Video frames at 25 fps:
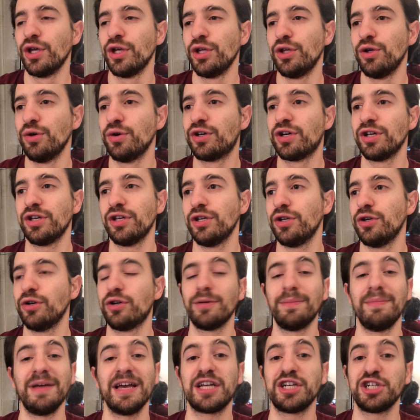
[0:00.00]
You
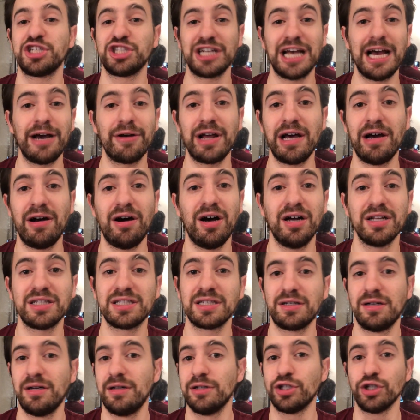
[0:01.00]
can make a shout out
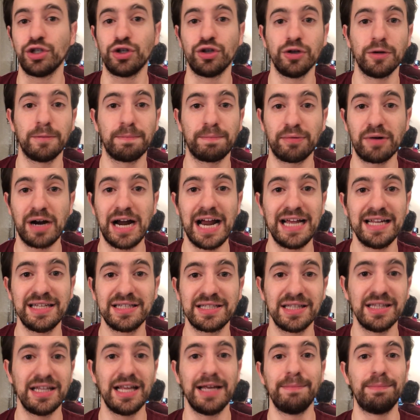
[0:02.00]
article to good brands
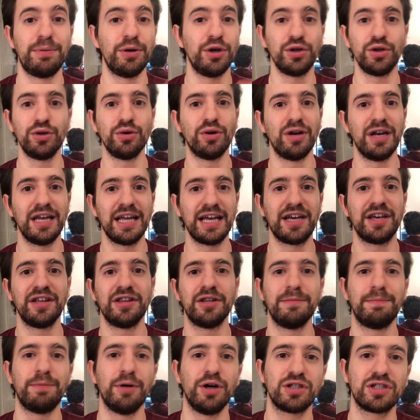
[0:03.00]
and then put your link at
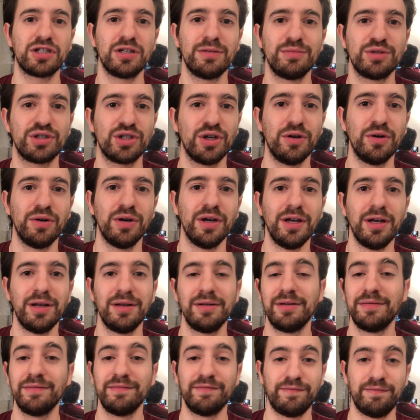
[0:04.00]
the bottom. So
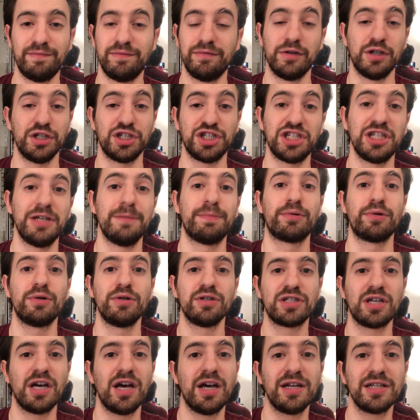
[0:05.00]
for a cheaper
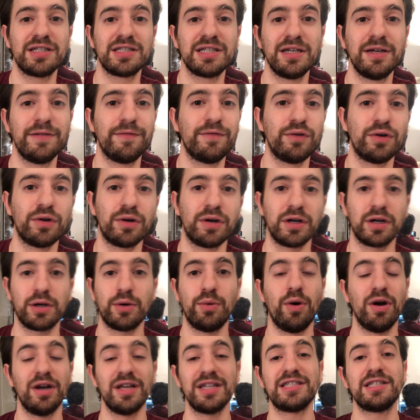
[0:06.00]
alternative or a
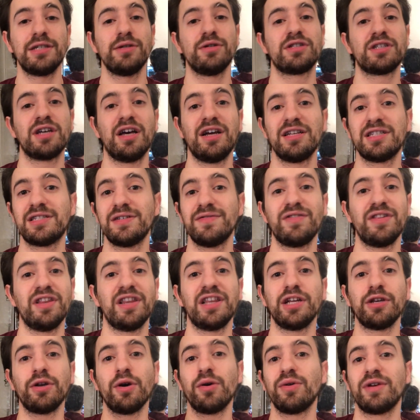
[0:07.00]
quality alternative that
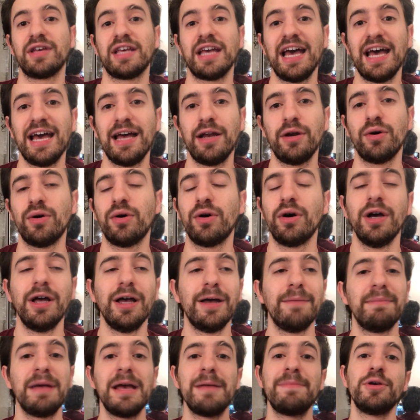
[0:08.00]
they don't get, or
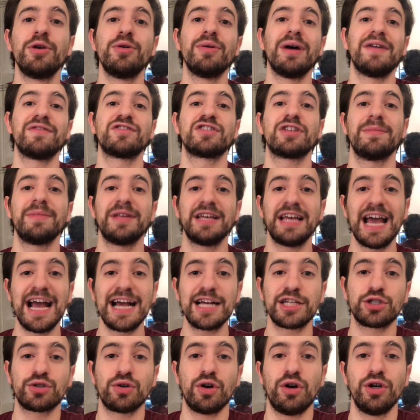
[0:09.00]
maybe you have something
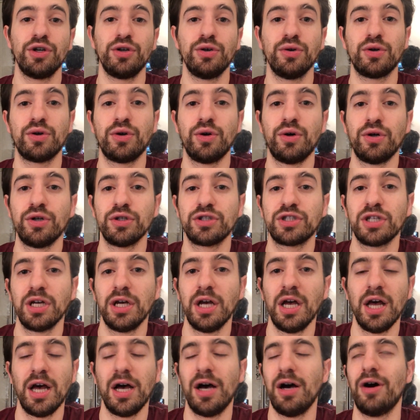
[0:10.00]
extra on your course,
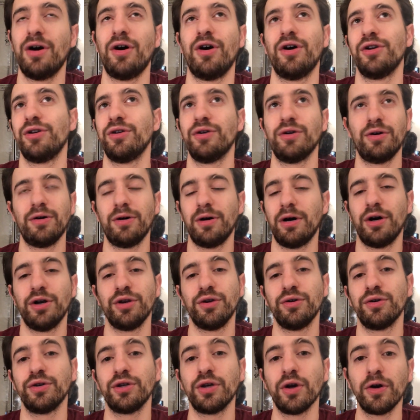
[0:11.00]
on
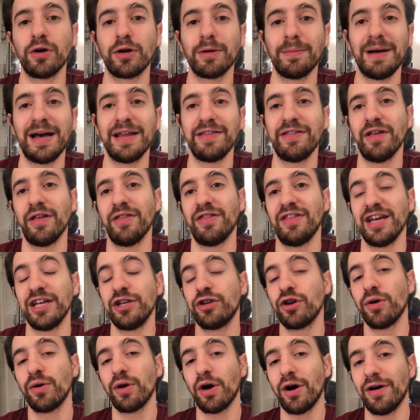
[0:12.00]
your yoga mat that they
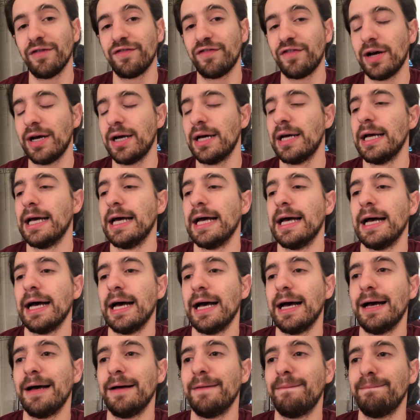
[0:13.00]
don't offer.
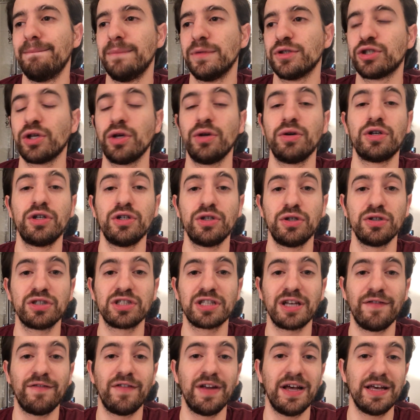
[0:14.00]
So you can do
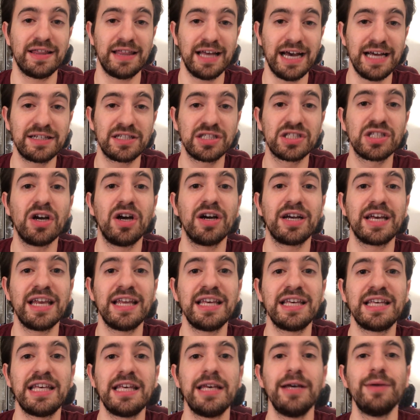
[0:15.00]
stuff like that to start
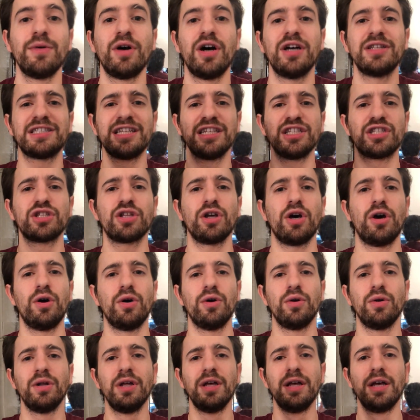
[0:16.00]
getting keywords into the
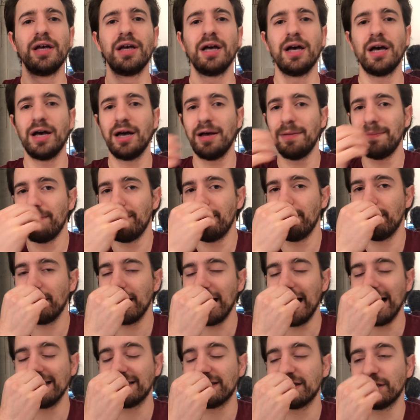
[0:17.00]
whole
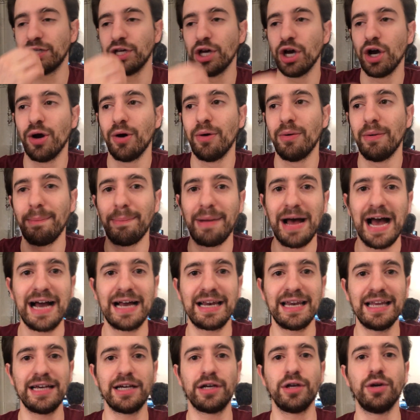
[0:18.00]
SEO and
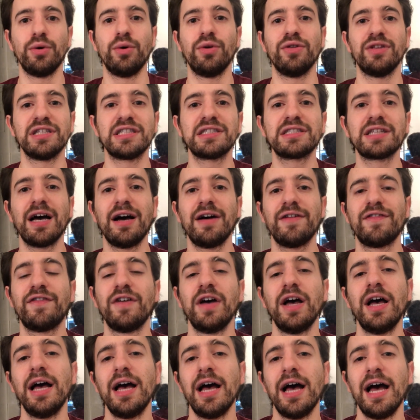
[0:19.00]
backlink and all this stuff.
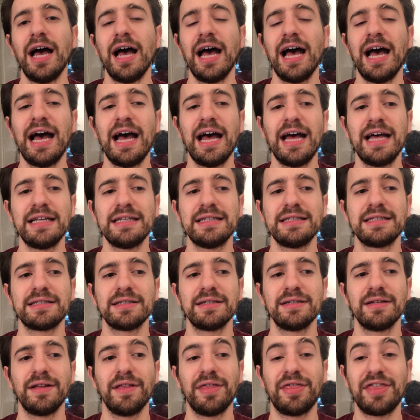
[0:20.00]
And
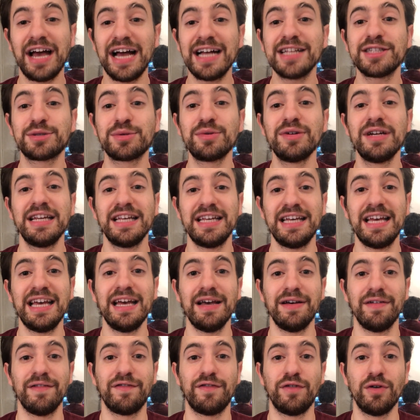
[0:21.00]
that's really
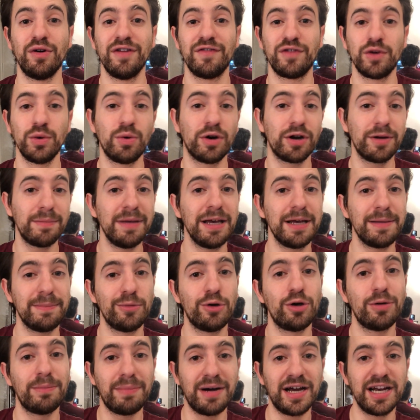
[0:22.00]
it for if you want to make
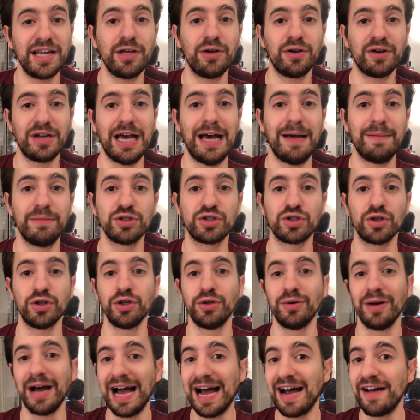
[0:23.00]
more money on Amazon,
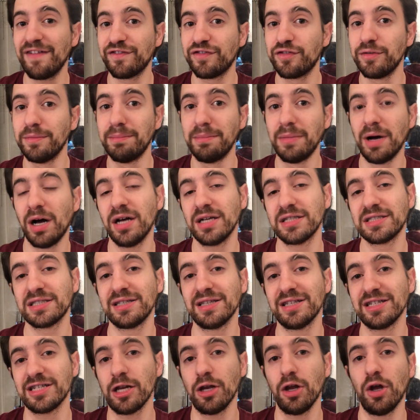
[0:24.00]
you have to master
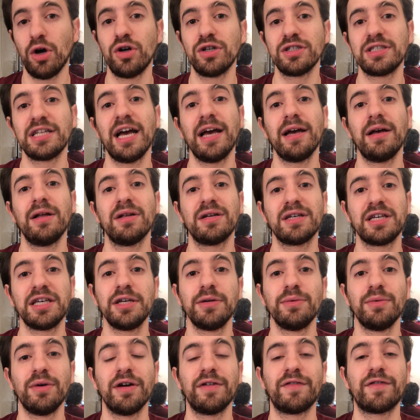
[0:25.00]
this long tail
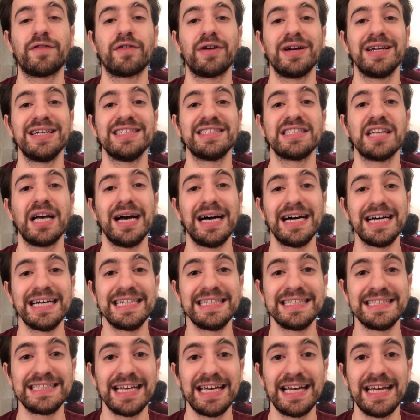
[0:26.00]
keyword phrase
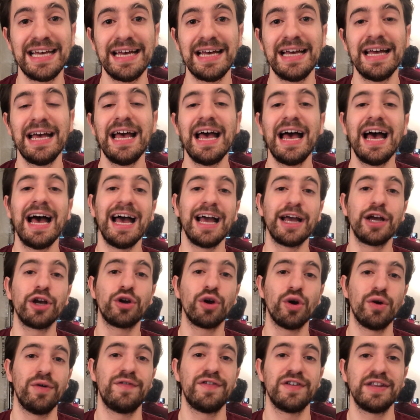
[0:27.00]
idea and
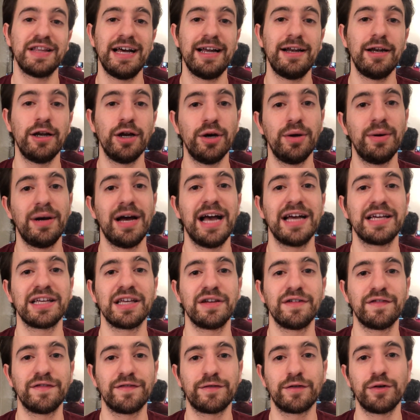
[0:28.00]
go for that low
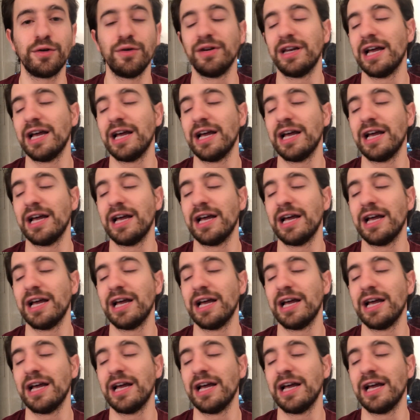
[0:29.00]
hanging fruit.